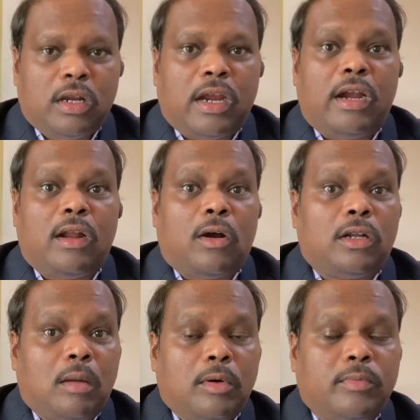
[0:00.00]
And on
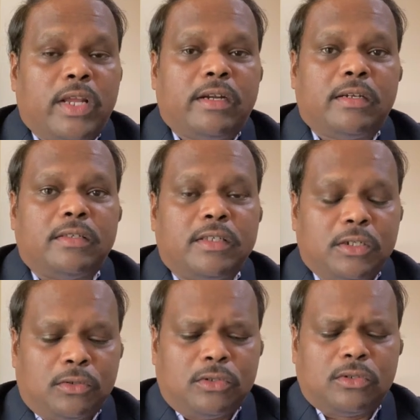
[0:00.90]
top of that, it is
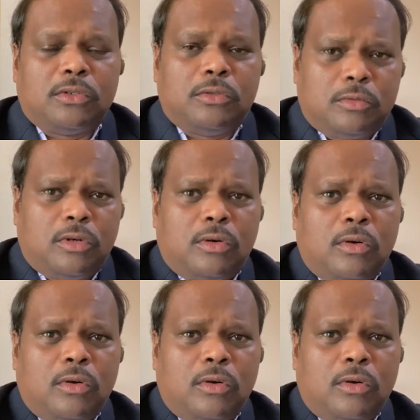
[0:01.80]
0. So